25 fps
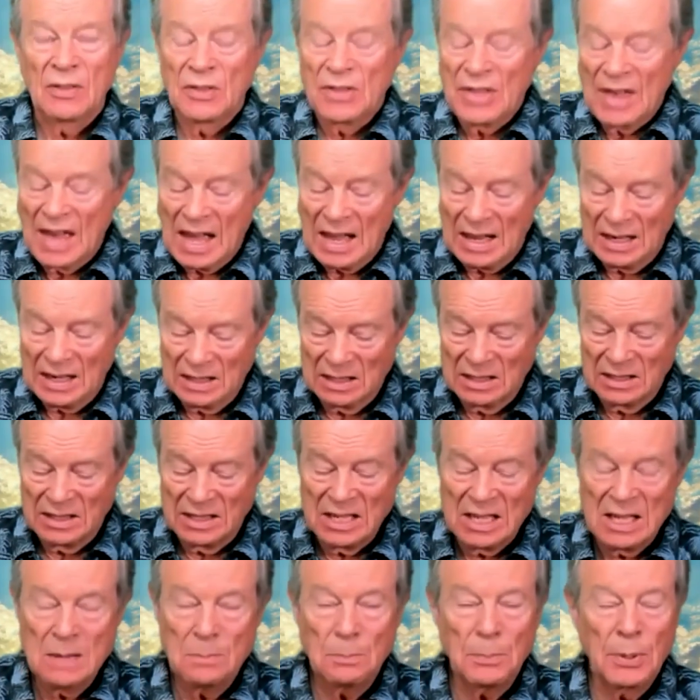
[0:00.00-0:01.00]
that
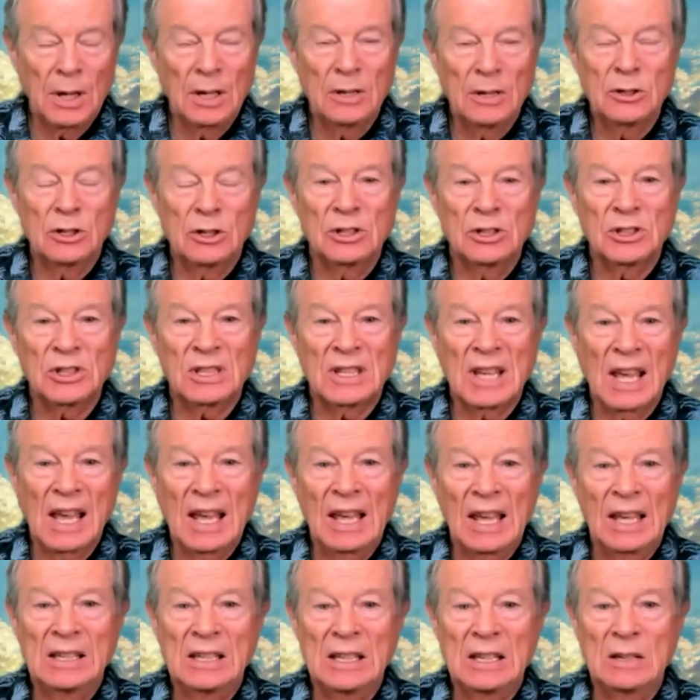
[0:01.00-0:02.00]
deep
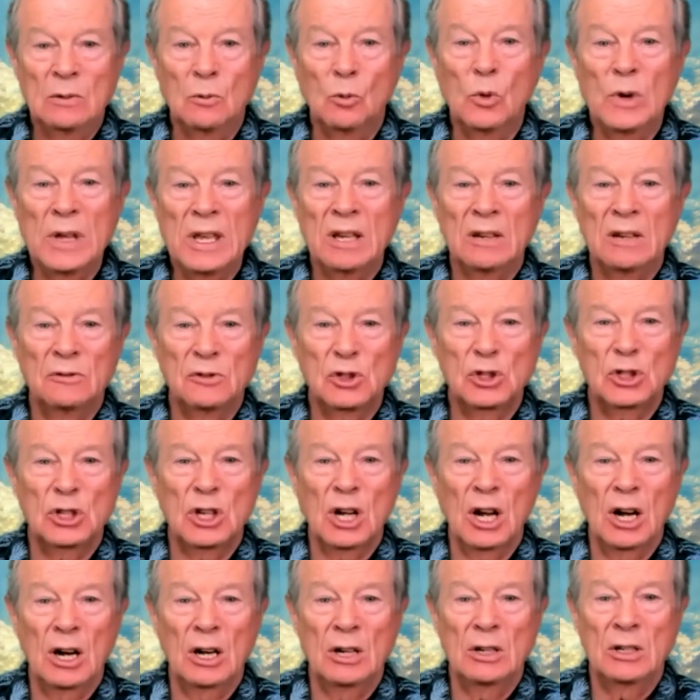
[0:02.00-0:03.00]
understanding we have
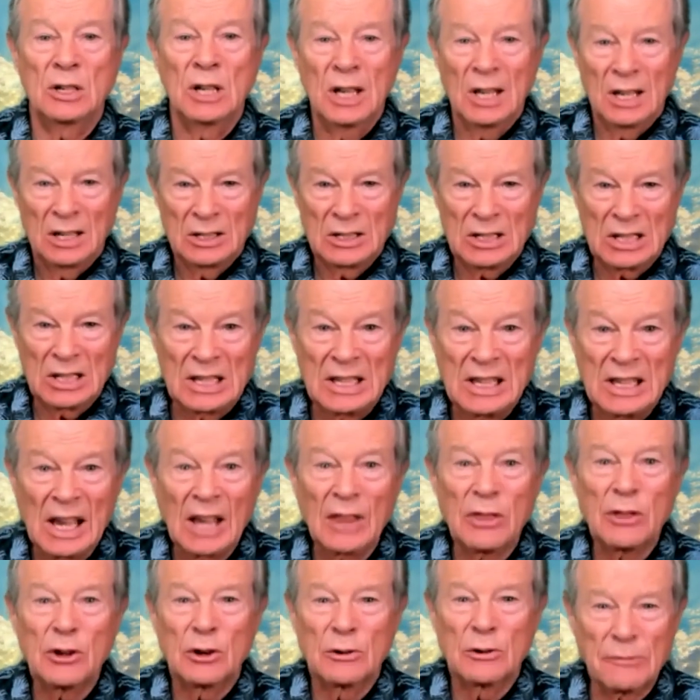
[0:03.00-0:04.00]
shared
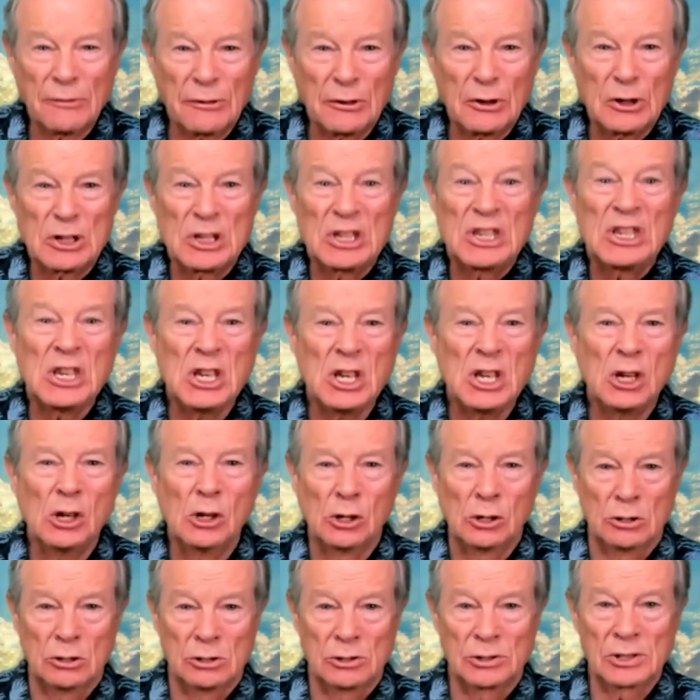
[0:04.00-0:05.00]
together for
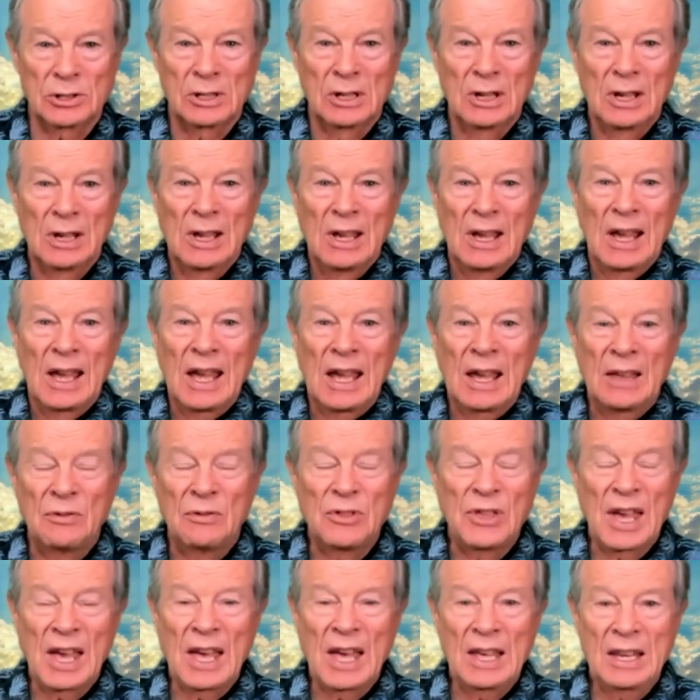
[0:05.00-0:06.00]
years, and
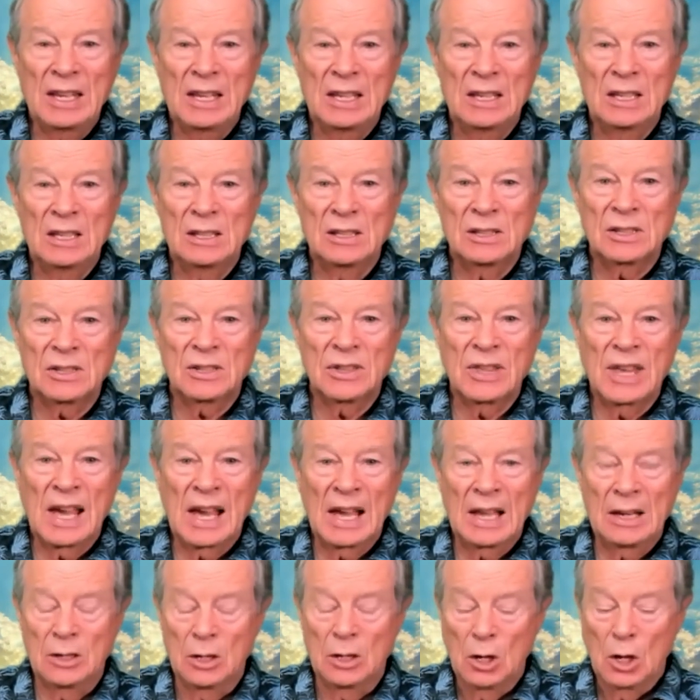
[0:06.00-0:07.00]
that is
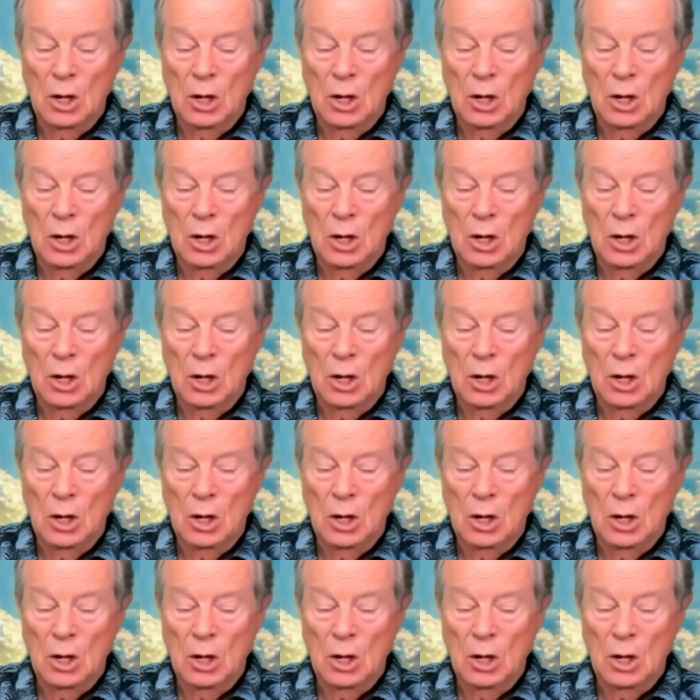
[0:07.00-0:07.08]
that